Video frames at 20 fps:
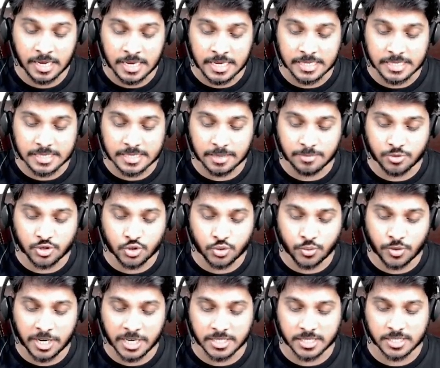Some
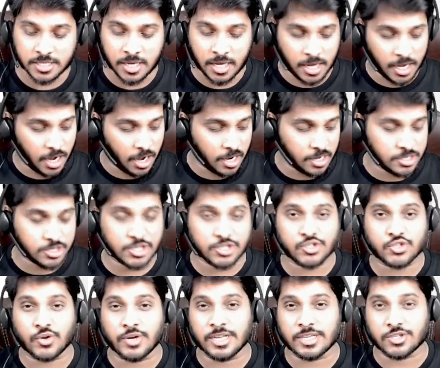students,
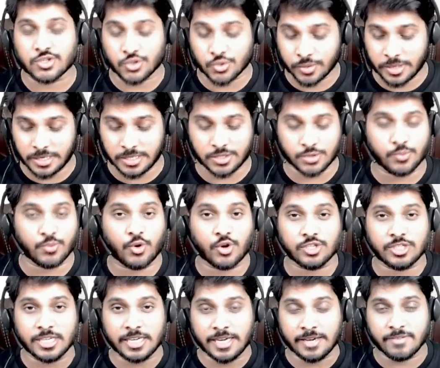ultrasonic students, are
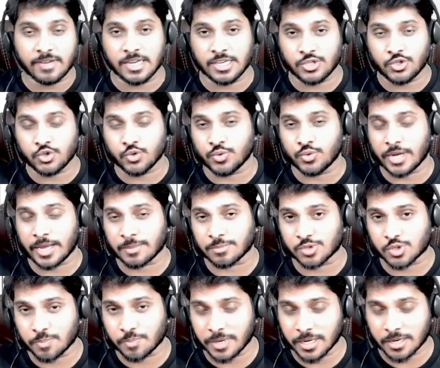watching even at 2 times
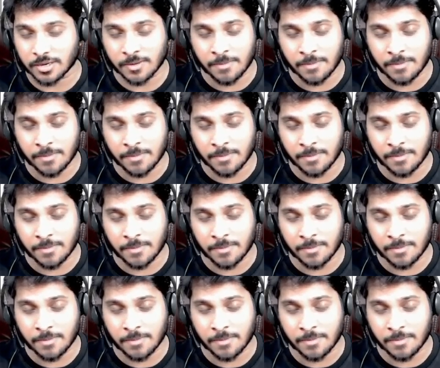speed.